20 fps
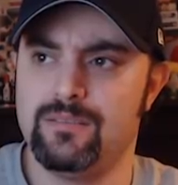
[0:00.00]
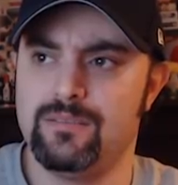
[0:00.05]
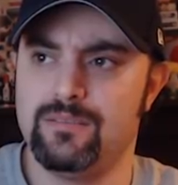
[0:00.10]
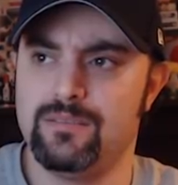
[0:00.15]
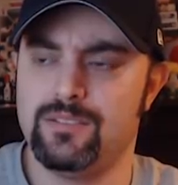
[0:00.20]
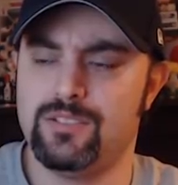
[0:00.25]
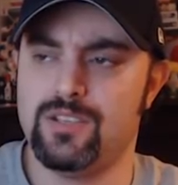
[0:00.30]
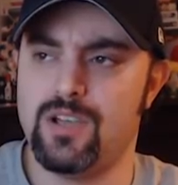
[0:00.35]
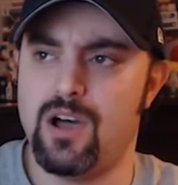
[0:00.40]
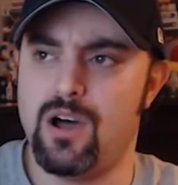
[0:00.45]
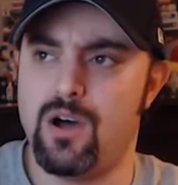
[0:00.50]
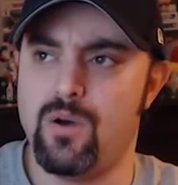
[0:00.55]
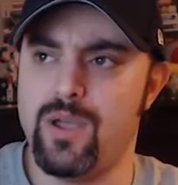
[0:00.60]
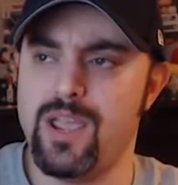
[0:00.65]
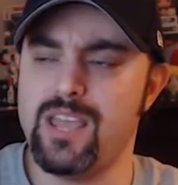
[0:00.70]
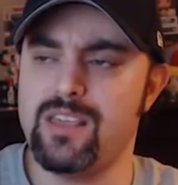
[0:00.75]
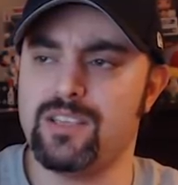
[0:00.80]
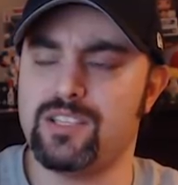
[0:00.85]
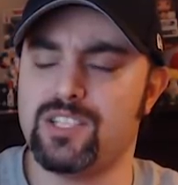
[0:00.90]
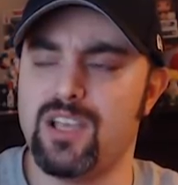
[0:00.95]
So
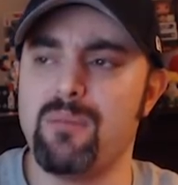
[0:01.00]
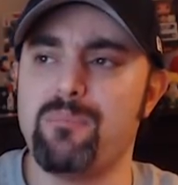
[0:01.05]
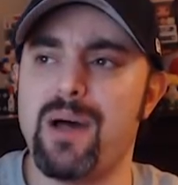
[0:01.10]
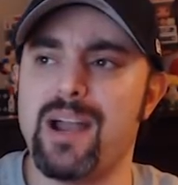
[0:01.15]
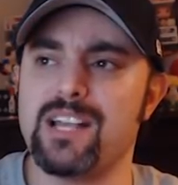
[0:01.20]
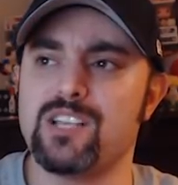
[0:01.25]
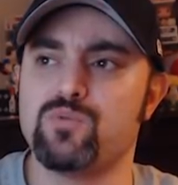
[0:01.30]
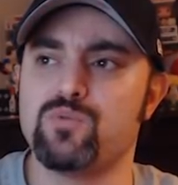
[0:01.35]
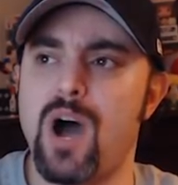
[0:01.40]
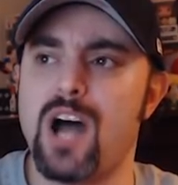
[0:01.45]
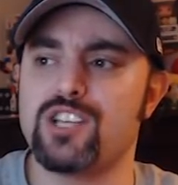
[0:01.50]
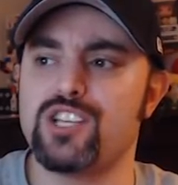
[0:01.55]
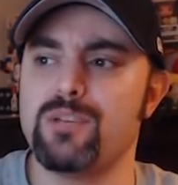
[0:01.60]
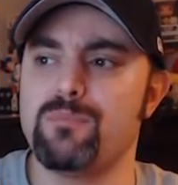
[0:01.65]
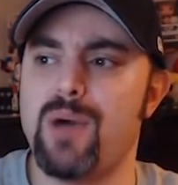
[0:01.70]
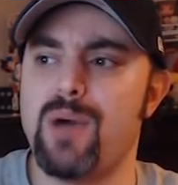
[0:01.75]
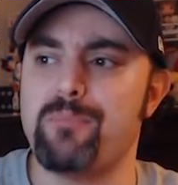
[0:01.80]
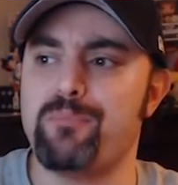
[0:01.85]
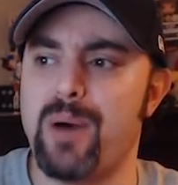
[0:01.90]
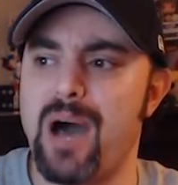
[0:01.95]
either somebody's watching
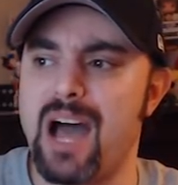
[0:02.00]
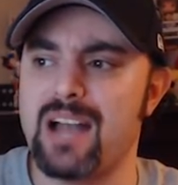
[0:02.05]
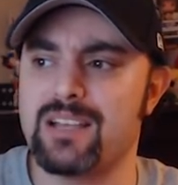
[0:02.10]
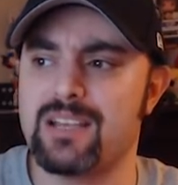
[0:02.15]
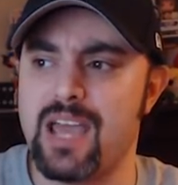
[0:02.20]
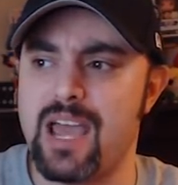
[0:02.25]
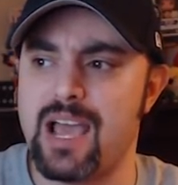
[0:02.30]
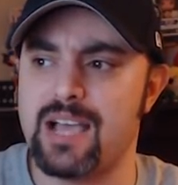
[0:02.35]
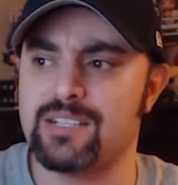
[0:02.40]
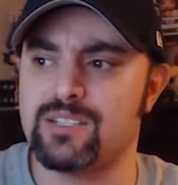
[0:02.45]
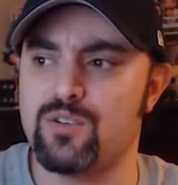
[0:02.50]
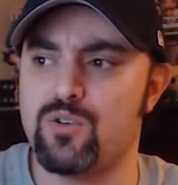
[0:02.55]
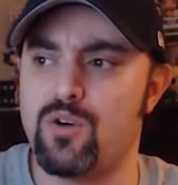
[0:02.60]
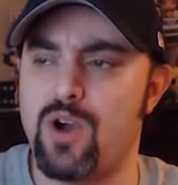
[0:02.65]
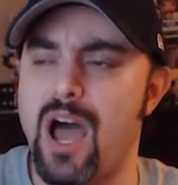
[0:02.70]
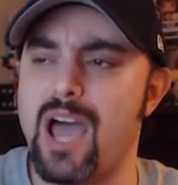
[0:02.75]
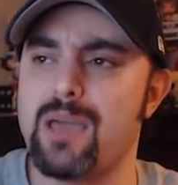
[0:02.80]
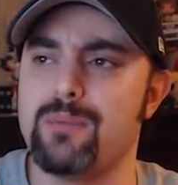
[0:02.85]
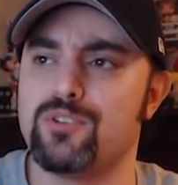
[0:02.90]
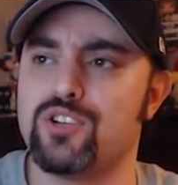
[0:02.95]
my podcast or
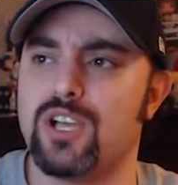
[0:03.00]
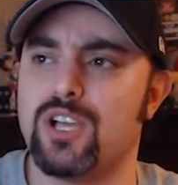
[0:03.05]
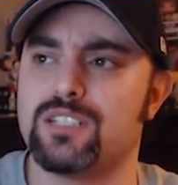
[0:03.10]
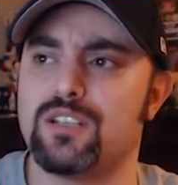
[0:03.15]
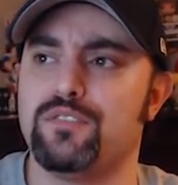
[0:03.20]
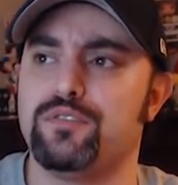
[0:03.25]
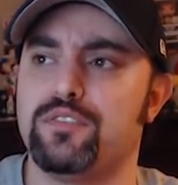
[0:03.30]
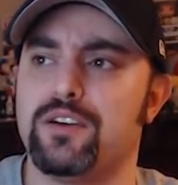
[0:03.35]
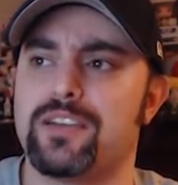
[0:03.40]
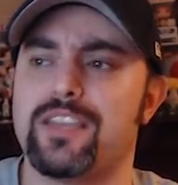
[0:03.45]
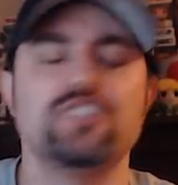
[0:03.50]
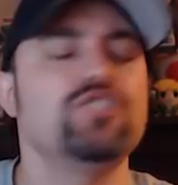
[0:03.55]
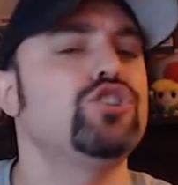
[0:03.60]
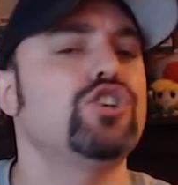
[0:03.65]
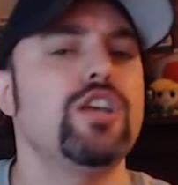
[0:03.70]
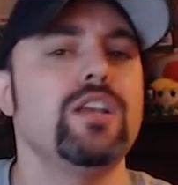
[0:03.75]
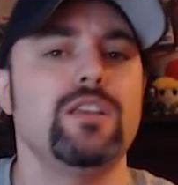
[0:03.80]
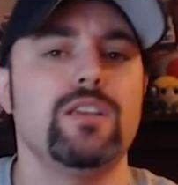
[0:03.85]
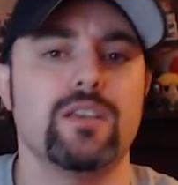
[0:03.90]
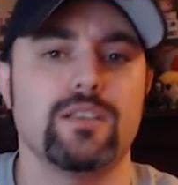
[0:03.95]
I am just a fucking
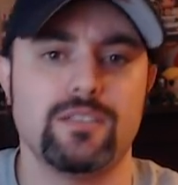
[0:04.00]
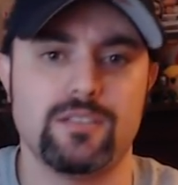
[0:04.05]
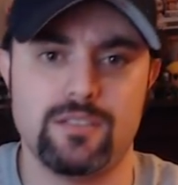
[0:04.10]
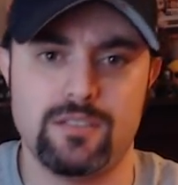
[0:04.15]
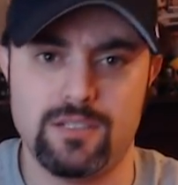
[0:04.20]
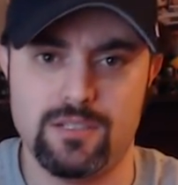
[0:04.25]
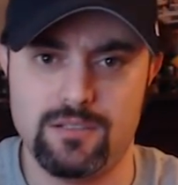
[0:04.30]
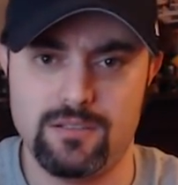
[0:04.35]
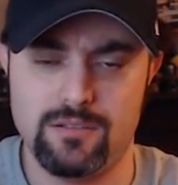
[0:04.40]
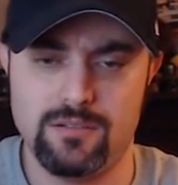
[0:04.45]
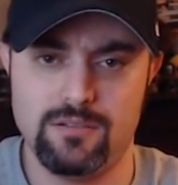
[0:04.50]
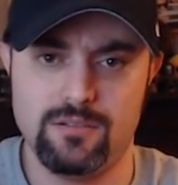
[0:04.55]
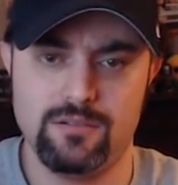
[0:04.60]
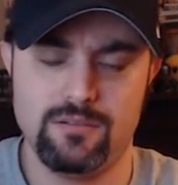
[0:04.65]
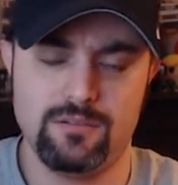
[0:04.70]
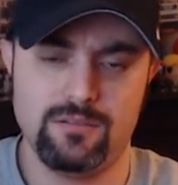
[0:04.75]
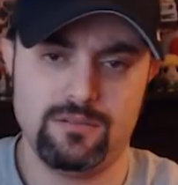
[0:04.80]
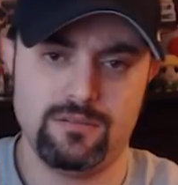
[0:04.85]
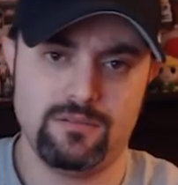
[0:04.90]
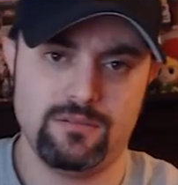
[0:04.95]
genius.
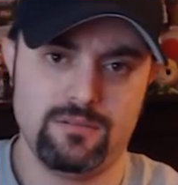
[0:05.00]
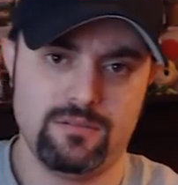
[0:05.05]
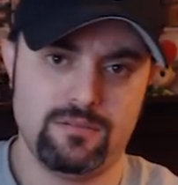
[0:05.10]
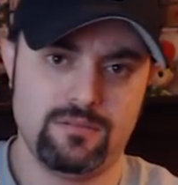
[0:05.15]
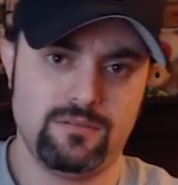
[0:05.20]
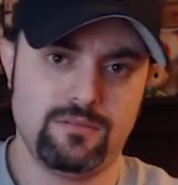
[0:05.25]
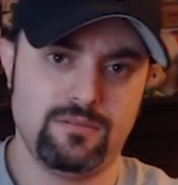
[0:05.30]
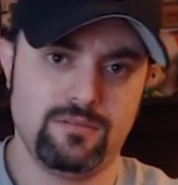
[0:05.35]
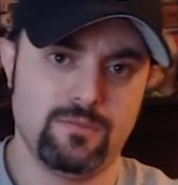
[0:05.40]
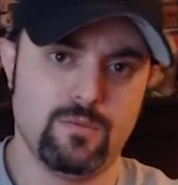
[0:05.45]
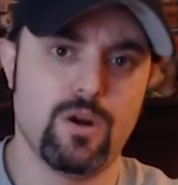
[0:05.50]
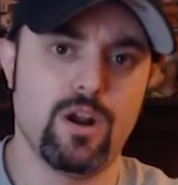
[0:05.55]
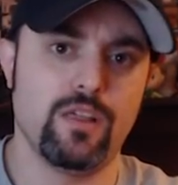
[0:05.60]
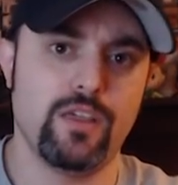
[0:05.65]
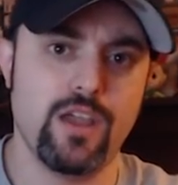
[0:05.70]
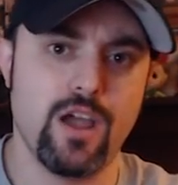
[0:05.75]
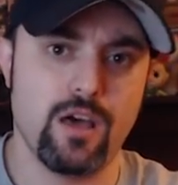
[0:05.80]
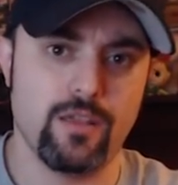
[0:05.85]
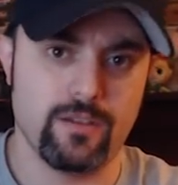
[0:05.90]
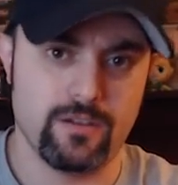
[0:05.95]
One or
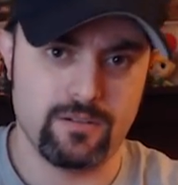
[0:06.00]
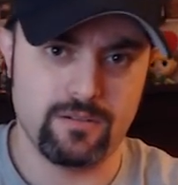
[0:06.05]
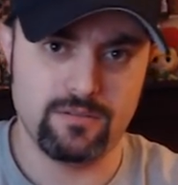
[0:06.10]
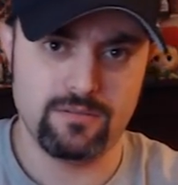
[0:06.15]
the other.